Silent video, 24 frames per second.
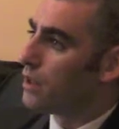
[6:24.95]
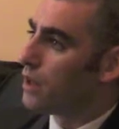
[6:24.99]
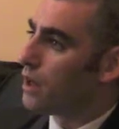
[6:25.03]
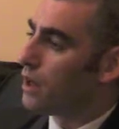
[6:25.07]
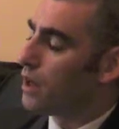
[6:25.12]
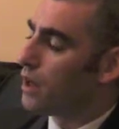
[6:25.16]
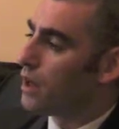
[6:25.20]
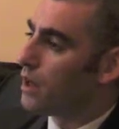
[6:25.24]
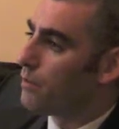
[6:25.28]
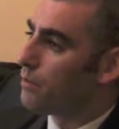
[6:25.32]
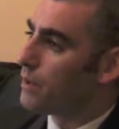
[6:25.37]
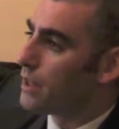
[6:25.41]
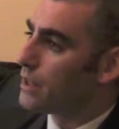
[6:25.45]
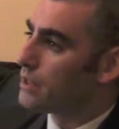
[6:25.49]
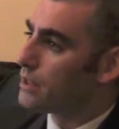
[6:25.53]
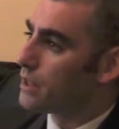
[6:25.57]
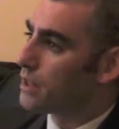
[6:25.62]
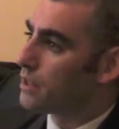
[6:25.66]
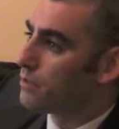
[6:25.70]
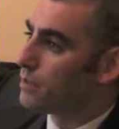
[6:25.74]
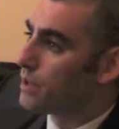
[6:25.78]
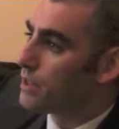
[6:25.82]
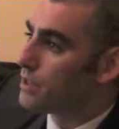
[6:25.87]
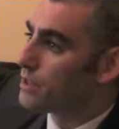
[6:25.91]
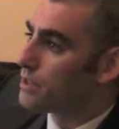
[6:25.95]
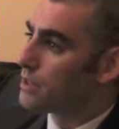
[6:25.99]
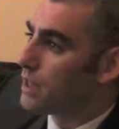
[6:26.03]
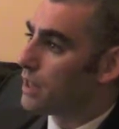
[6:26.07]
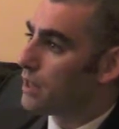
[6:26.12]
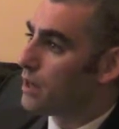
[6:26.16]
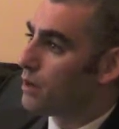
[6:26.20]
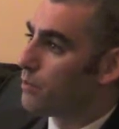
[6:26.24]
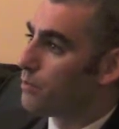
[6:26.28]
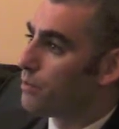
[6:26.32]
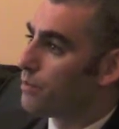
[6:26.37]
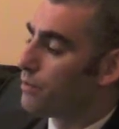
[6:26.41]
a meeting had been
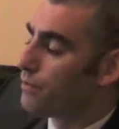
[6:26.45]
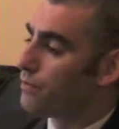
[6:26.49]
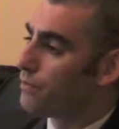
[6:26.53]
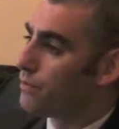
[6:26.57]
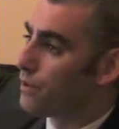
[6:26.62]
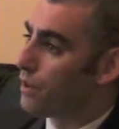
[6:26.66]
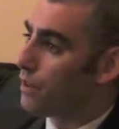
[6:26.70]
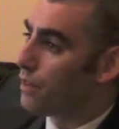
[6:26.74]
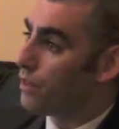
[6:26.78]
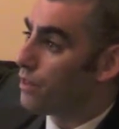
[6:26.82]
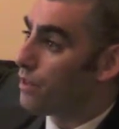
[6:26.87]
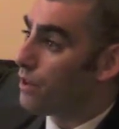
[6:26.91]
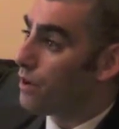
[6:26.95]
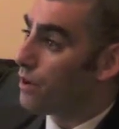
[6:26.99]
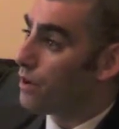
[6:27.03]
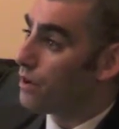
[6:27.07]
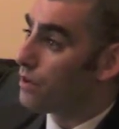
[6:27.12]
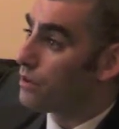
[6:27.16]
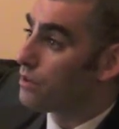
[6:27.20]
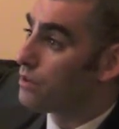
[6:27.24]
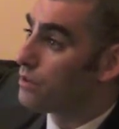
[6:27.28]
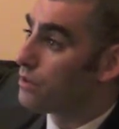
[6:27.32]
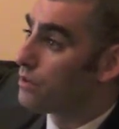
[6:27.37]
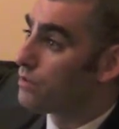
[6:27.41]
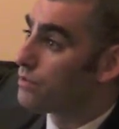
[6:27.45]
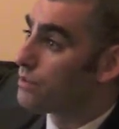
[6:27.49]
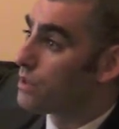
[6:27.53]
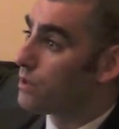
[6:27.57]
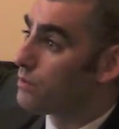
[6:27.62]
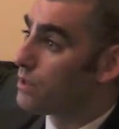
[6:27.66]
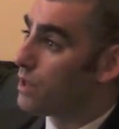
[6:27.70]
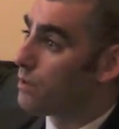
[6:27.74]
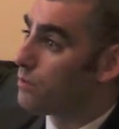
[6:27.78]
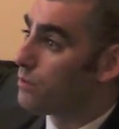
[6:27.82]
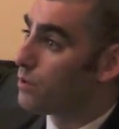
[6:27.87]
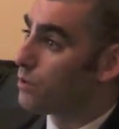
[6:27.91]
set up for the 3rd of
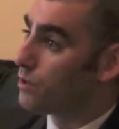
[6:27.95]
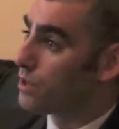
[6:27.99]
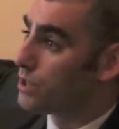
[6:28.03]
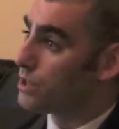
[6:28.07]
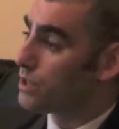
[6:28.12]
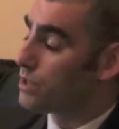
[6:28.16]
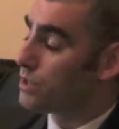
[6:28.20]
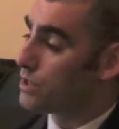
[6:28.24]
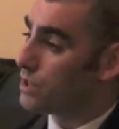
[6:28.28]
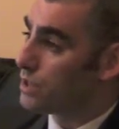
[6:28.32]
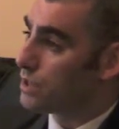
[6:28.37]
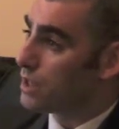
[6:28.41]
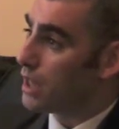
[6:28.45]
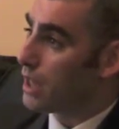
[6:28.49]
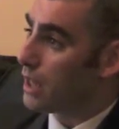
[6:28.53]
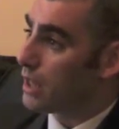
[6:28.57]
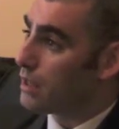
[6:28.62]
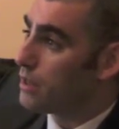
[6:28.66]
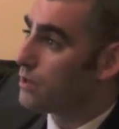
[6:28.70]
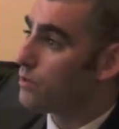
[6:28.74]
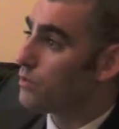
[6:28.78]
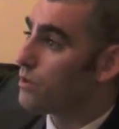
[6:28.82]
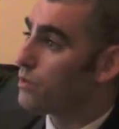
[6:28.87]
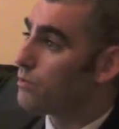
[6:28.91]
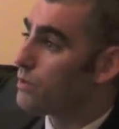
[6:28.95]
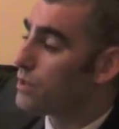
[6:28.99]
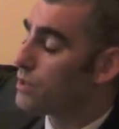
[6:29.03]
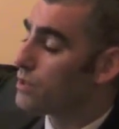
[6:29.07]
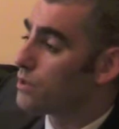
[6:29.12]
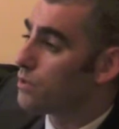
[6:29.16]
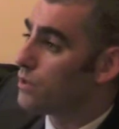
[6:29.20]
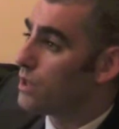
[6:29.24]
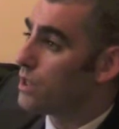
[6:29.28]
September, which is today, with Mr.